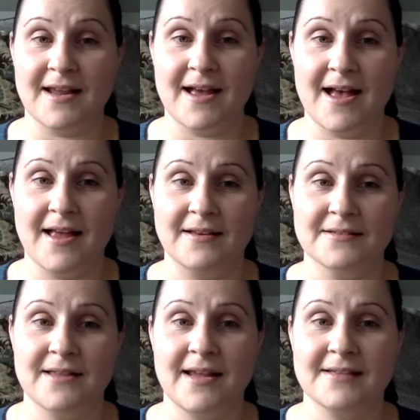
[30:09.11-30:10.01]
And
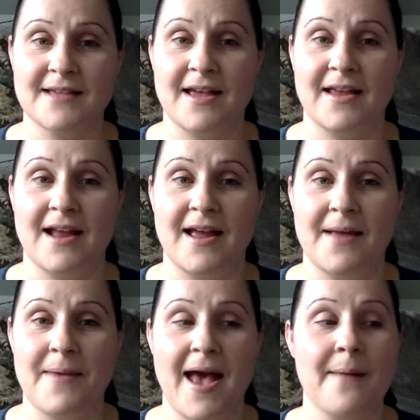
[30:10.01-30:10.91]
like I said, I
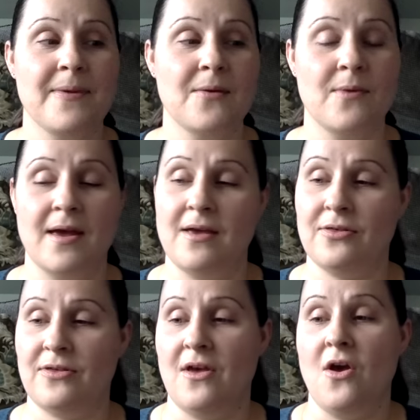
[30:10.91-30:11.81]
am happy with